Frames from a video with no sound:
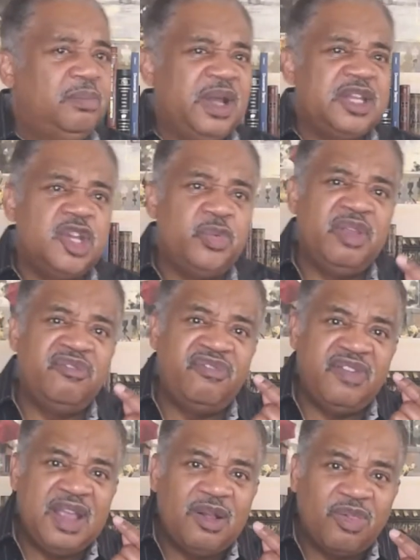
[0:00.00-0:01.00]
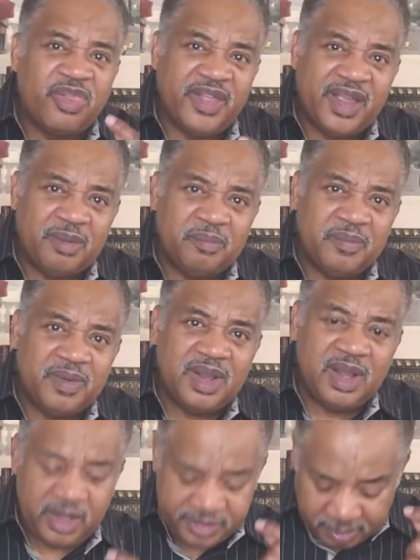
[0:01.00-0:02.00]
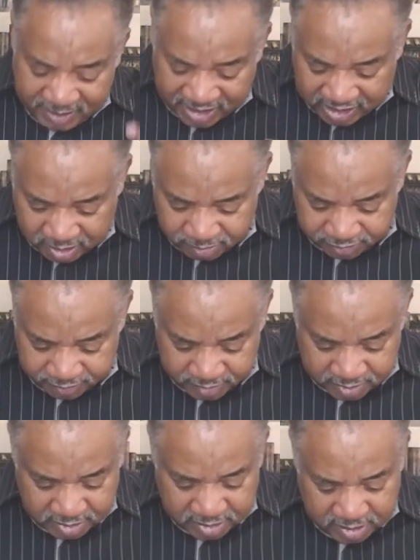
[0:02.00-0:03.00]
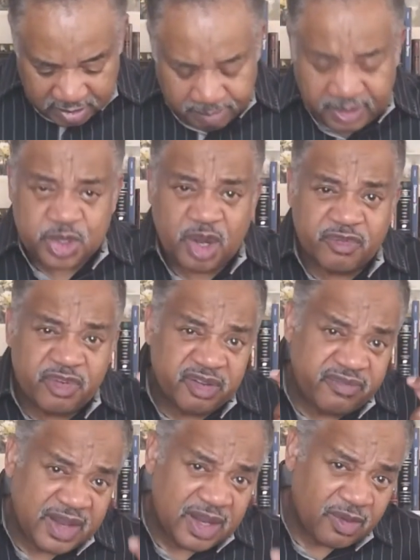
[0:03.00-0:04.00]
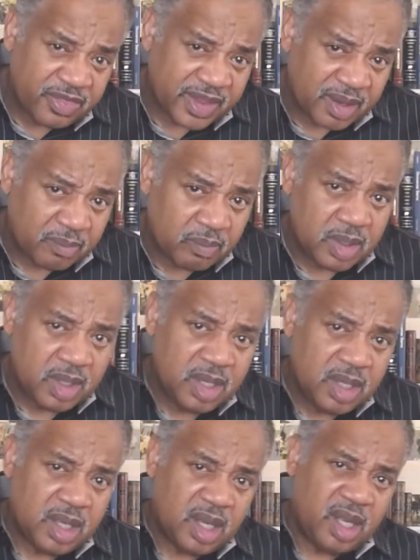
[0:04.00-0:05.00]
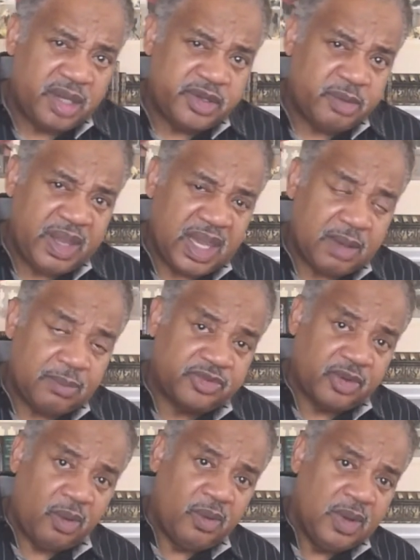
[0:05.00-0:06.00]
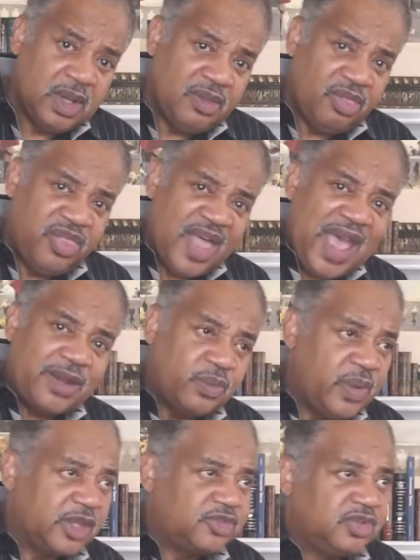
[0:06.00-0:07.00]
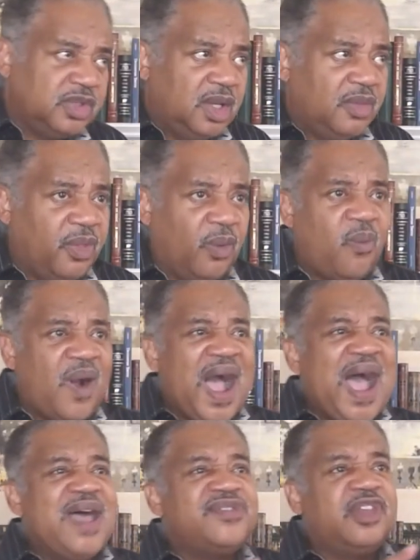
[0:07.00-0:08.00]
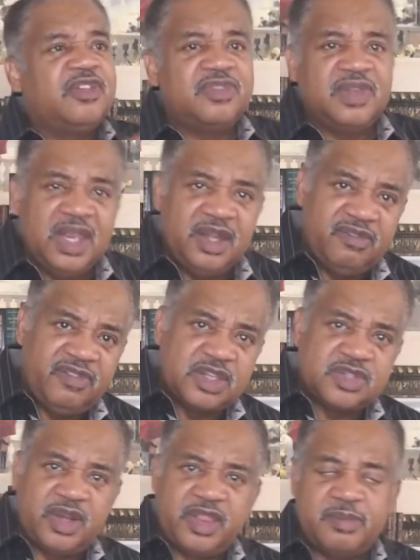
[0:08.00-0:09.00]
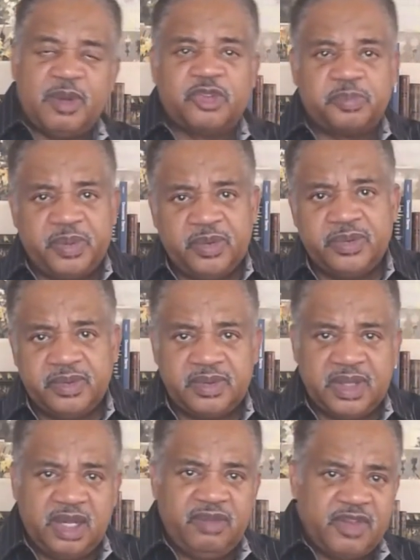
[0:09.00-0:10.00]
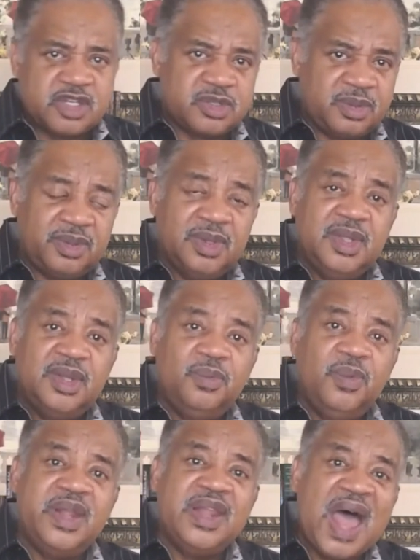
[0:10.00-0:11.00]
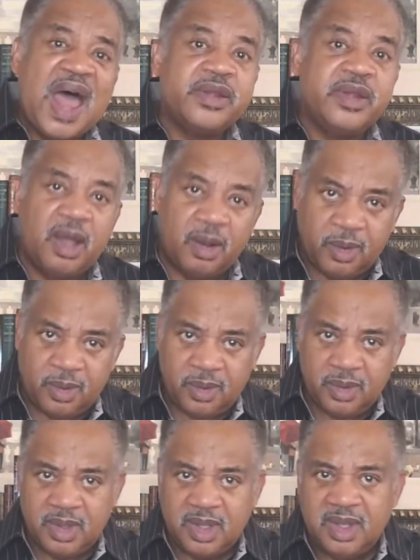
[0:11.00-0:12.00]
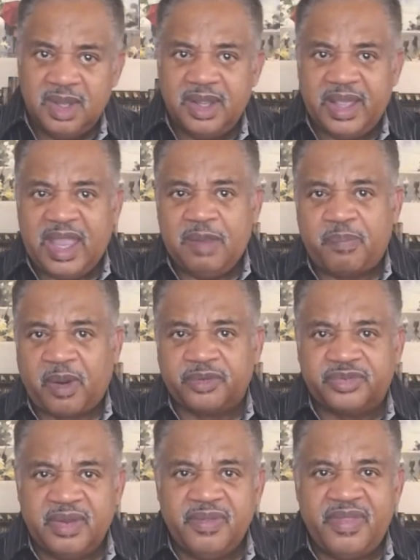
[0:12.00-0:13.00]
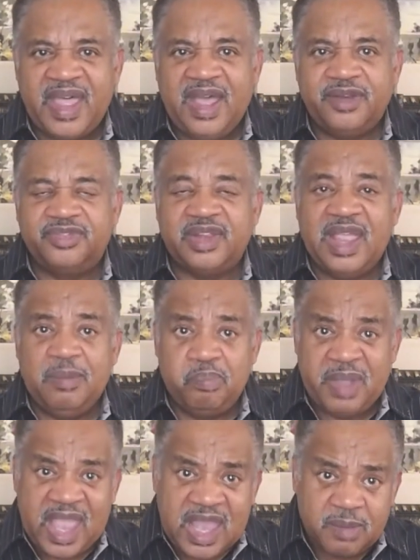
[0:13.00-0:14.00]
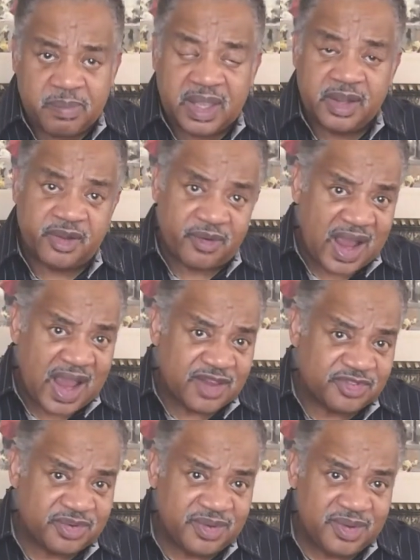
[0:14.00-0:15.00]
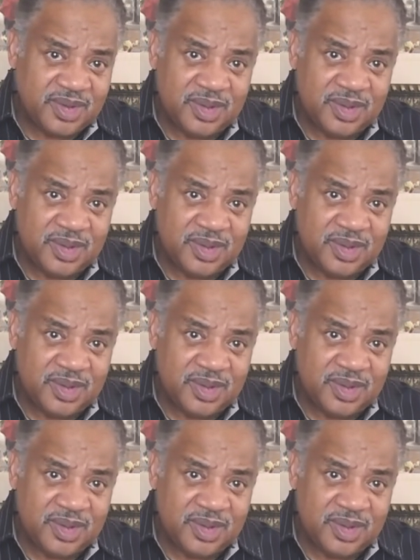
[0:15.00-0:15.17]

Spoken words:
When you reveal them unto babes, but you have revealed them unto babes. So that which the wisest individual and the most prudent individual would not know, a person that's a babe in Christ